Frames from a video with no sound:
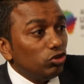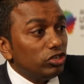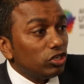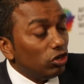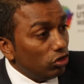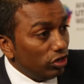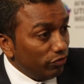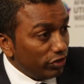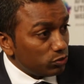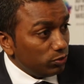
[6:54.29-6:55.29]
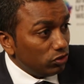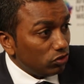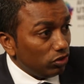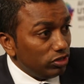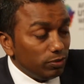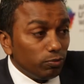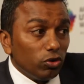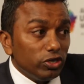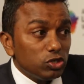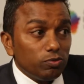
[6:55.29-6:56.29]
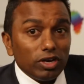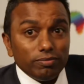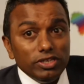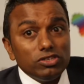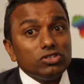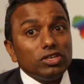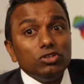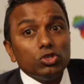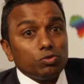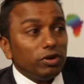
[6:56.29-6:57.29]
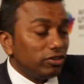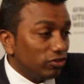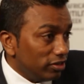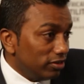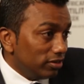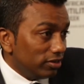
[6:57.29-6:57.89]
your return on investment on deploying smart meters and your smart grid.